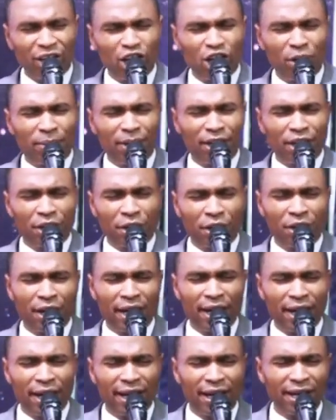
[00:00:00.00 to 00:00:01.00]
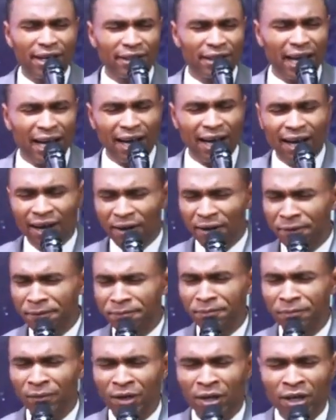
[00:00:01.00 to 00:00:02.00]
be greater.
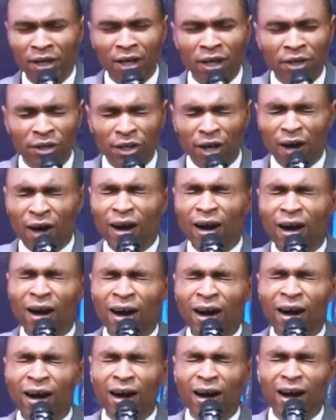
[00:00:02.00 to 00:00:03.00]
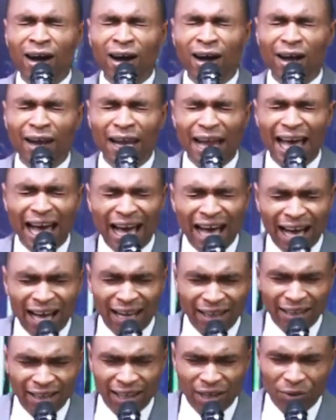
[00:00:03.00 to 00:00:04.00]
Your
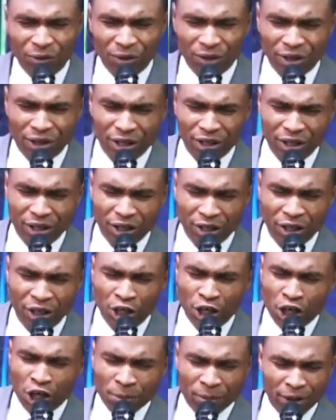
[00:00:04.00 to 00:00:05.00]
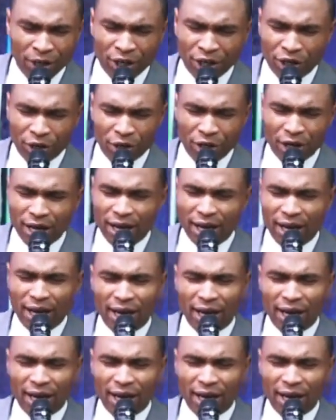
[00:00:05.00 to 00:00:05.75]
ladder will be greater.